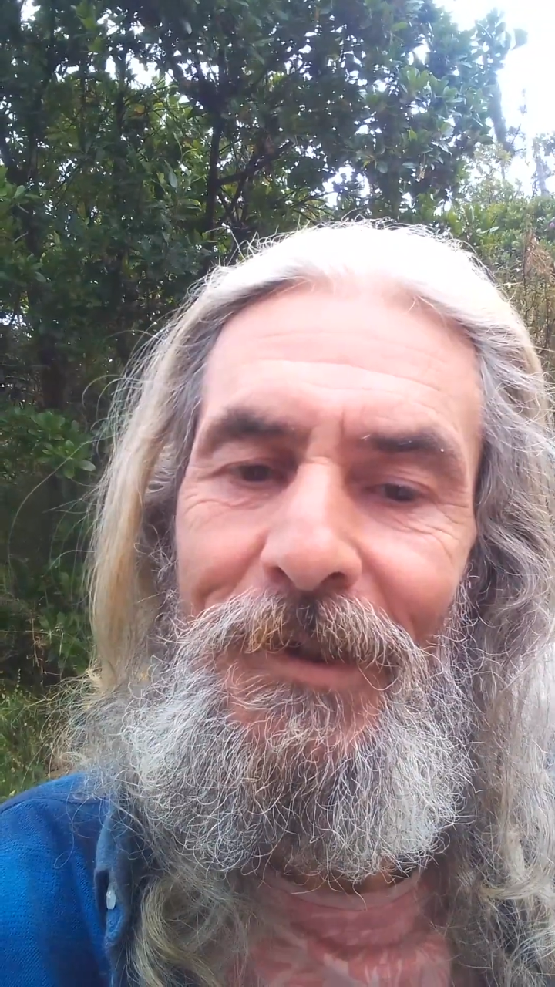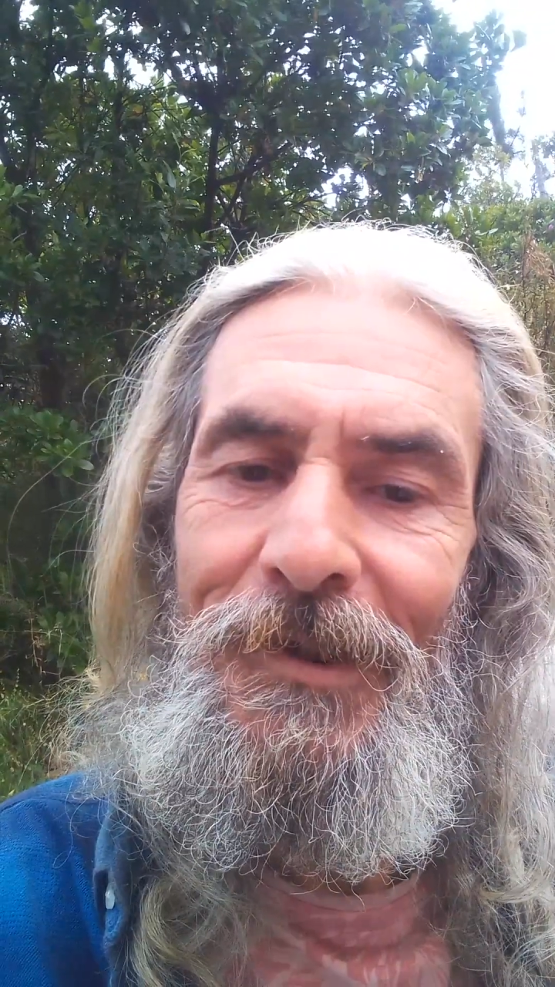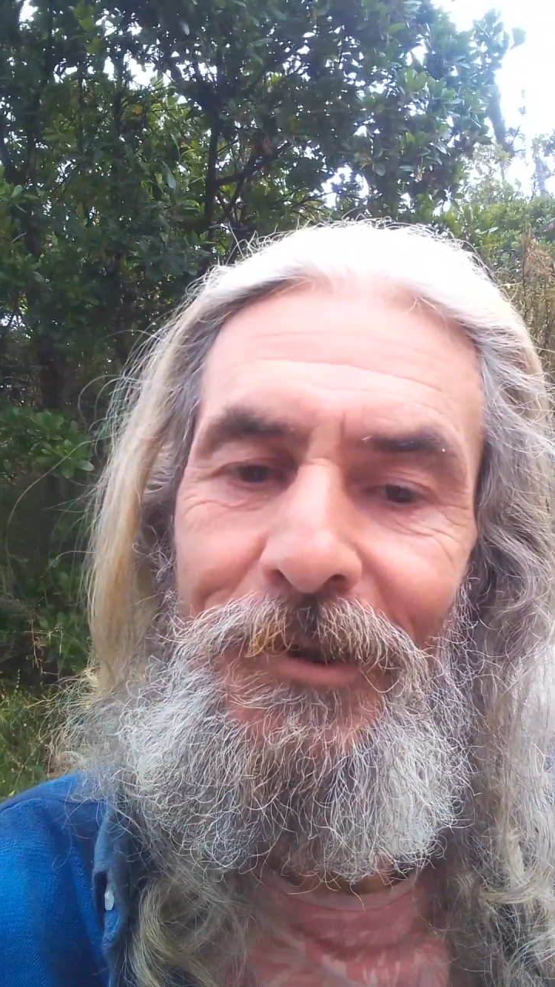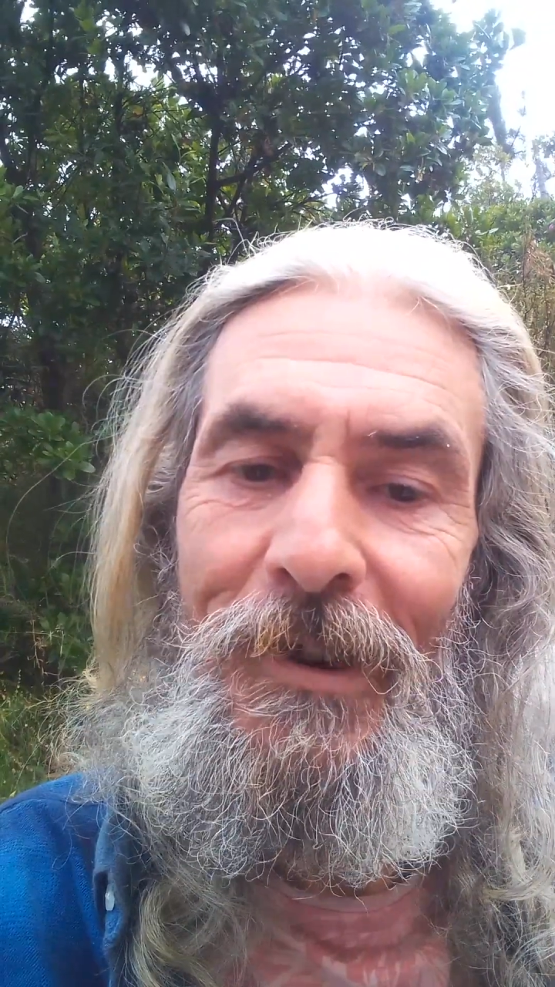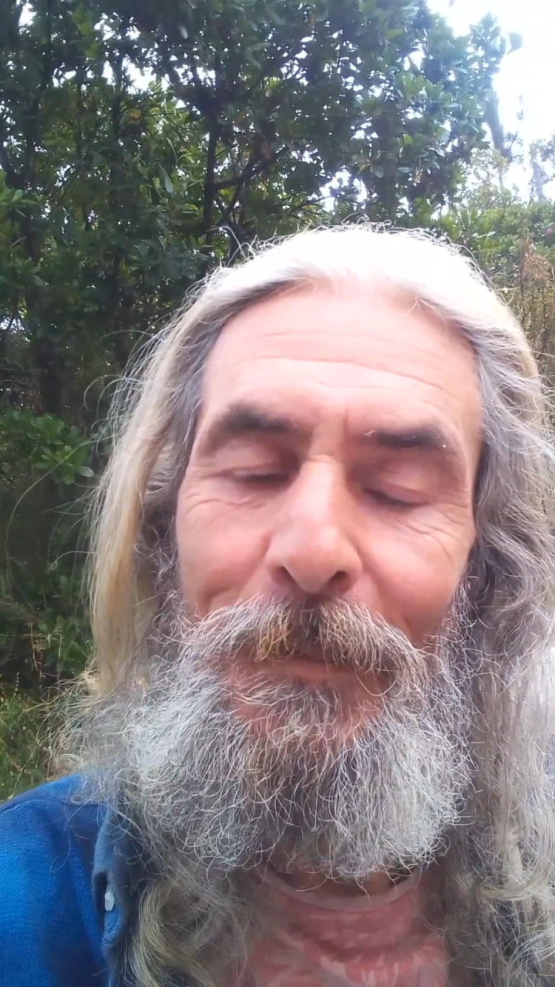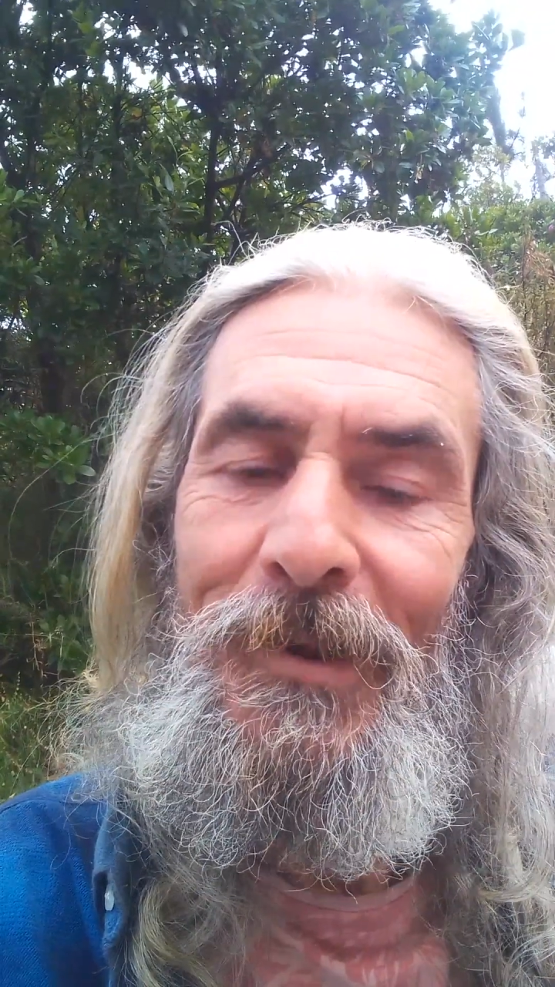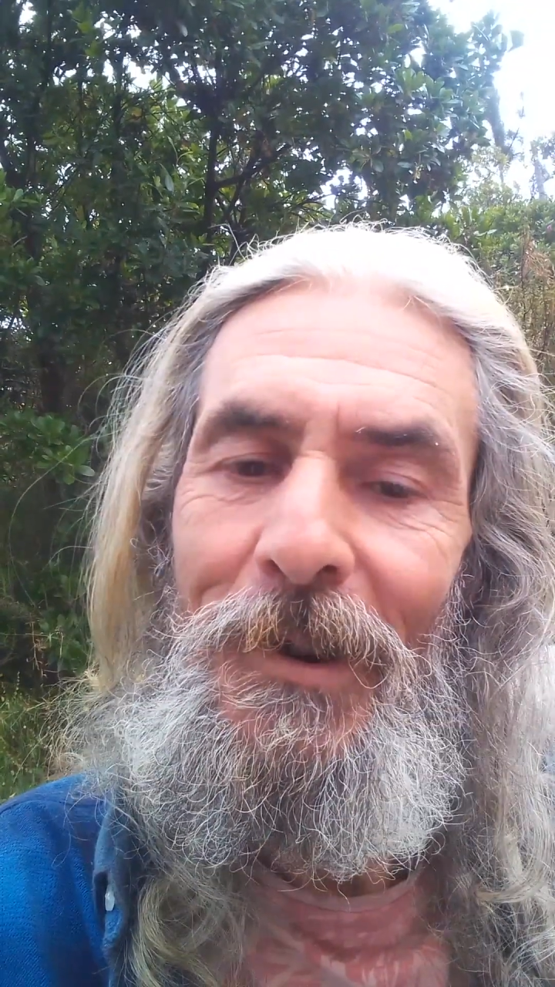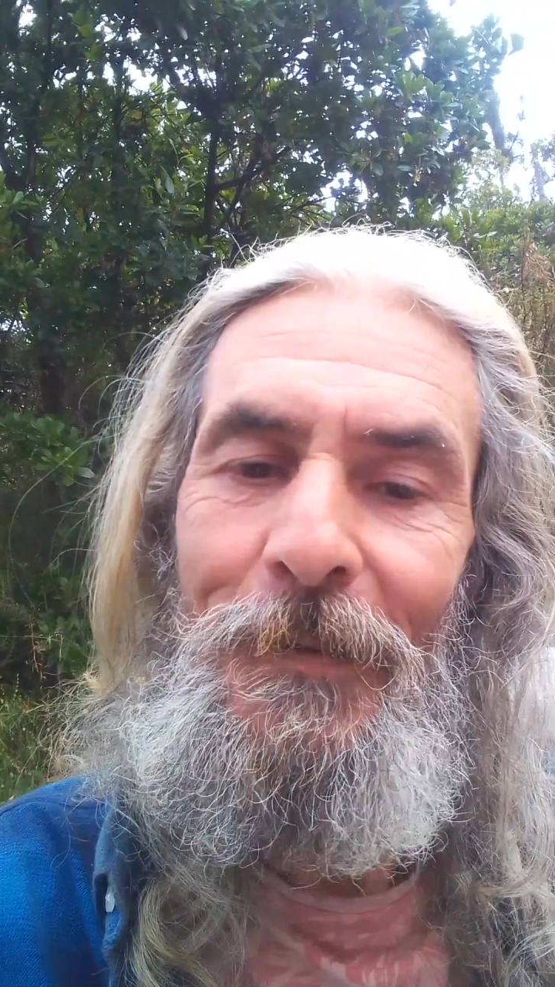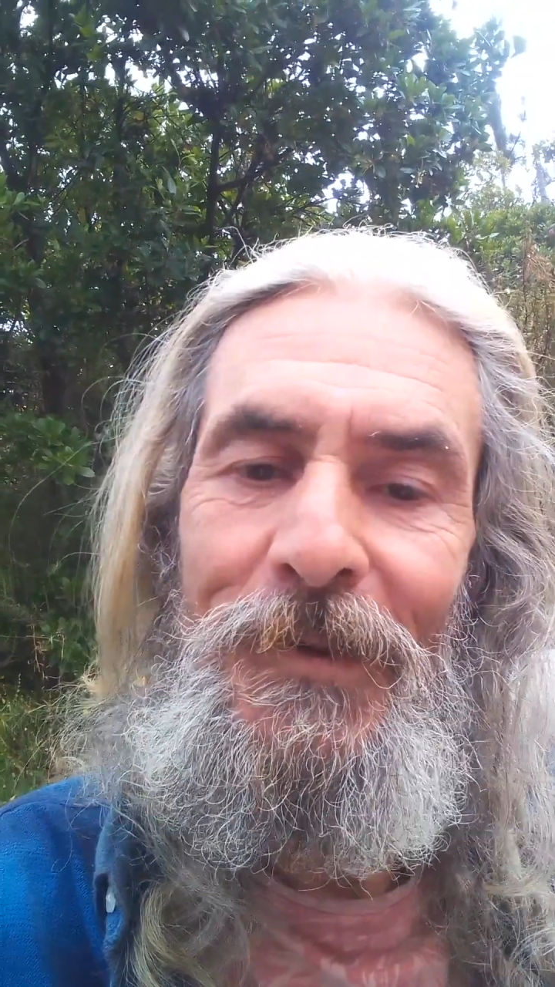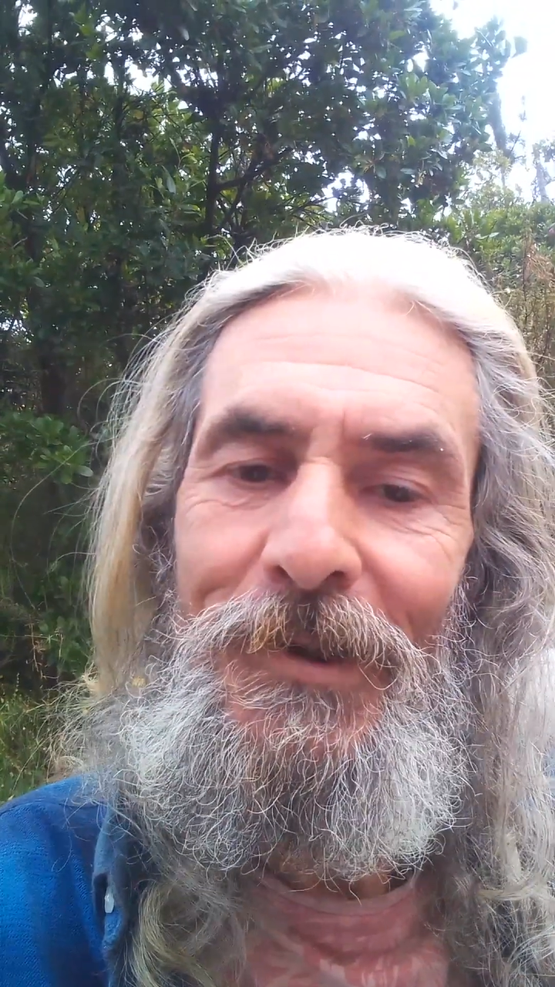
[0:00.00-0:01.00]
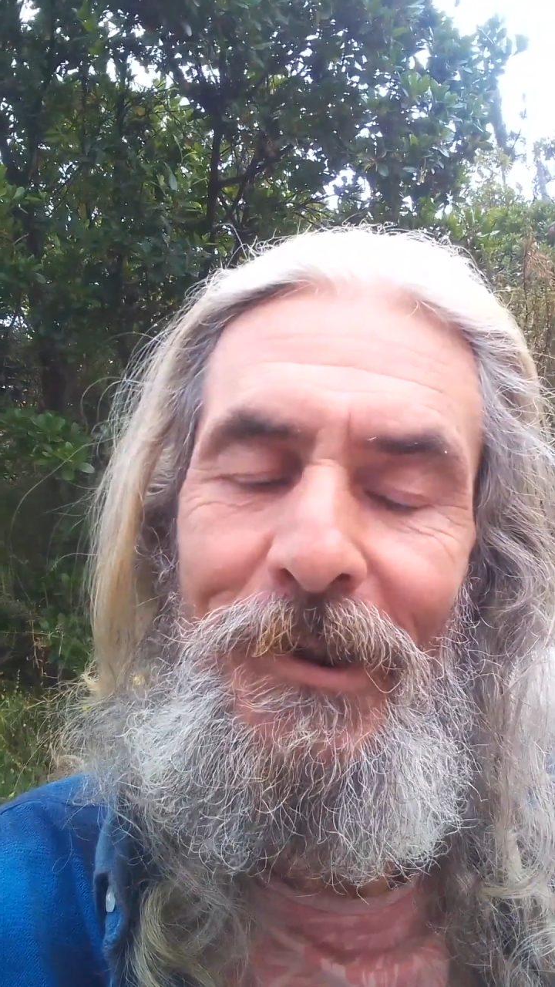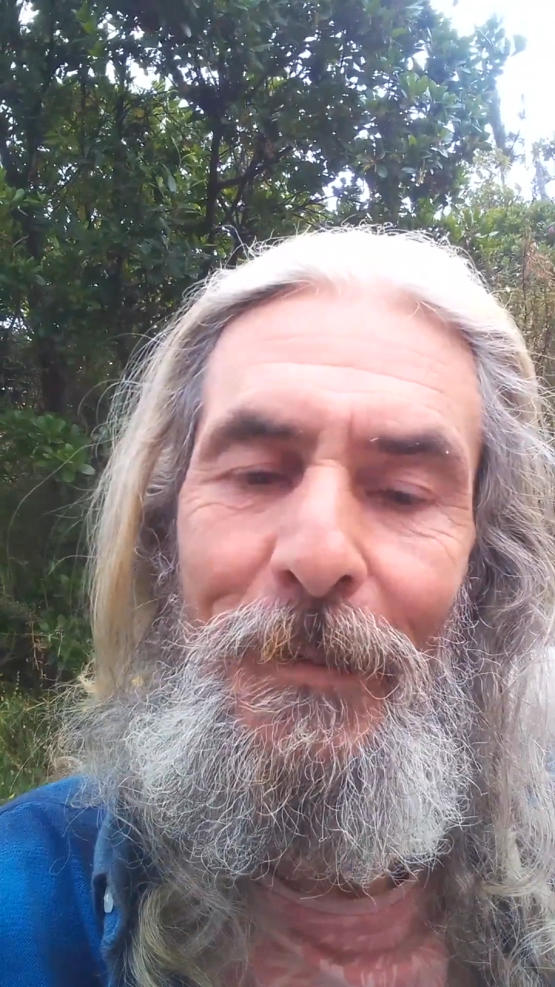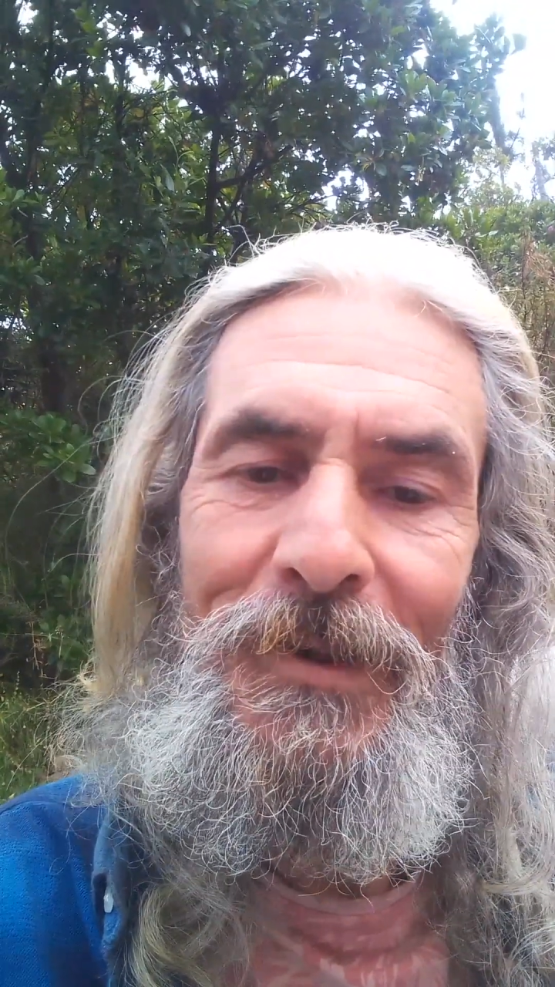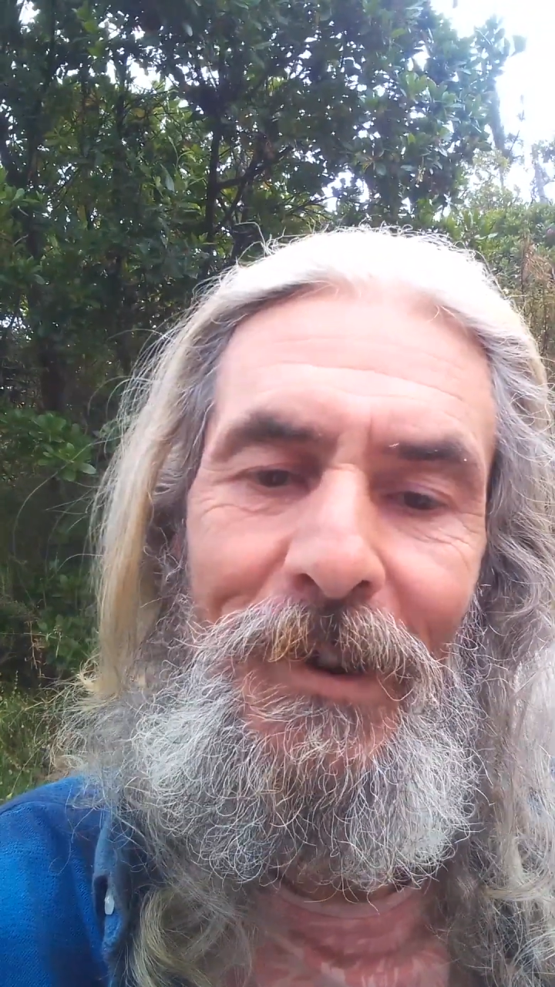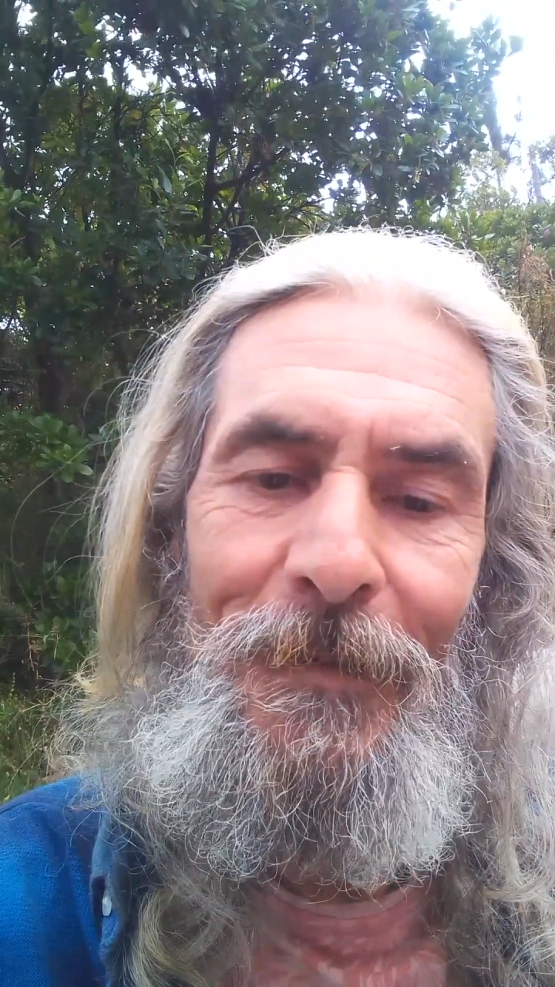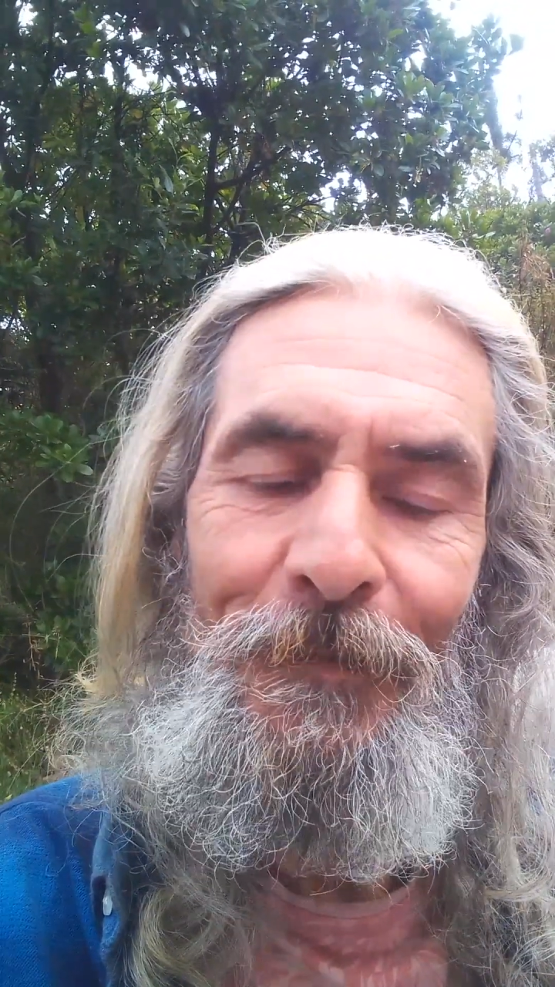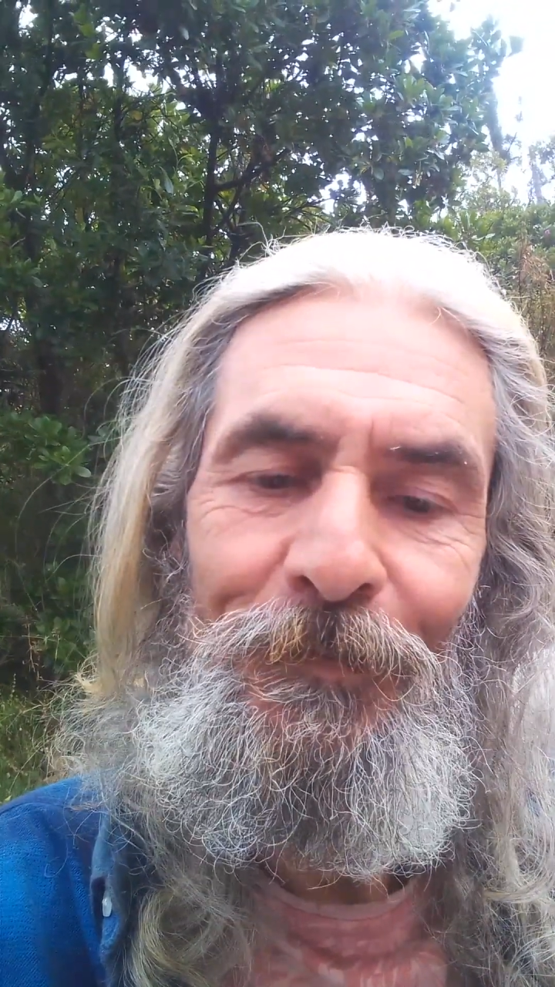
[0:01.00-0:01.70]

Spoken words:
script of Scripture.